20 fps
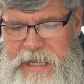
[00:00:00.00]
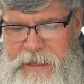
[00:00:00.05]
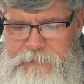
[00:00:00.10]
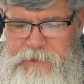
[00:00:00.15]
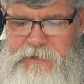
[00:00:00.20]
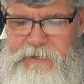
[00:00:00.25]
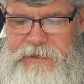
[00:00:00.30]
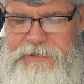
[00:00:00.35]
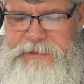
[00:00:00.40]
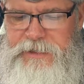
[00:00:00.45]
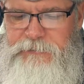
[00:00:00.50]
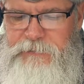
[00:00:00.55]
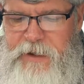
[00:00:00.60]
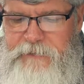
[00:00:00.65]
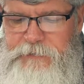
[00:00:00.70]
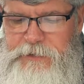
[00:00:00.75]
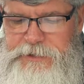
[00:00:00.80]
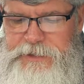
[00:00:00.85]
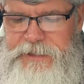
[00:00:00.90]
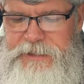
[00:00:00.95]
immigrants and
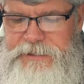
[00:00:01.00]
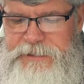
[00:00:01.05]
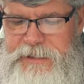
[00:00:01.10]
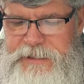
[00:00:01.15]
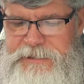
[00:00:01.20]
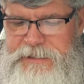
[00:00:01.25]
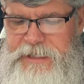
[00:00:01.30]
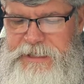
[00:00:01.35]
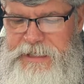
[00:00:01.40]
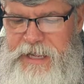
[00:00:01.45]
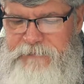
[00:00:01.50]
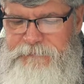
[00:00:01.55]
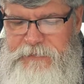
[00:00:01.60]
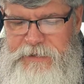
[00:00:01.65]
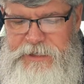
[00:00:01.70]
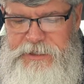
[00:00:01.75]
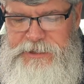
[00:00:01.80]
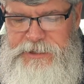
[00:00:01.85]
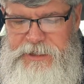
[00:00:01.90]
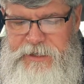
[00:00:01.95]
refugees is the
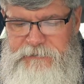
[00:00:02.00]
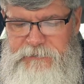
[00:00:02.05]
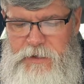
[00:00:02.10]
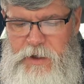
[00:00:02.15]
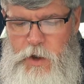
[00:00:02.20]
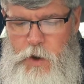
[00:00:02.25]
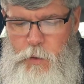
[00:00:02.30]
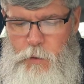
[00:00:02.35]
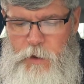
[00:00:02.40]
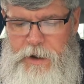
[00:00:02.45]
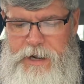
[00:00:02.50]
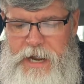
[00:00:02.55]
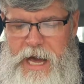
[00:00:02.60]
definition of what